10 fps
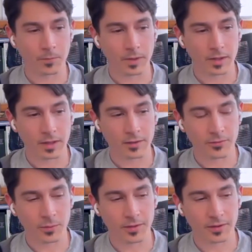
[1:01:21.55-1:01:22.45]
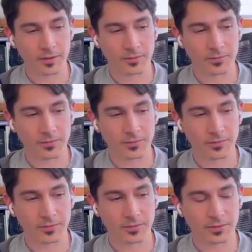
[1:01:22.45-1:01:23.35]
If we think of
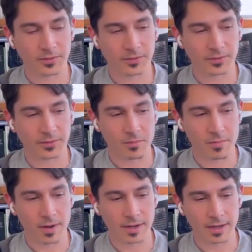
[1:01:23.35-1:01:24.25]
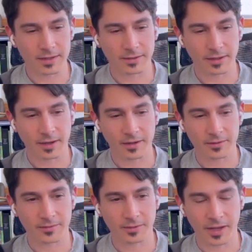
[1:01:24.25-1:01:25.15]
money as a kind
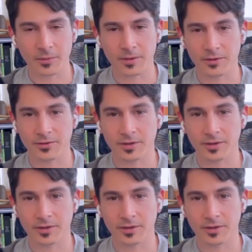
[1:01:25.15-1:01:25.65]
of language,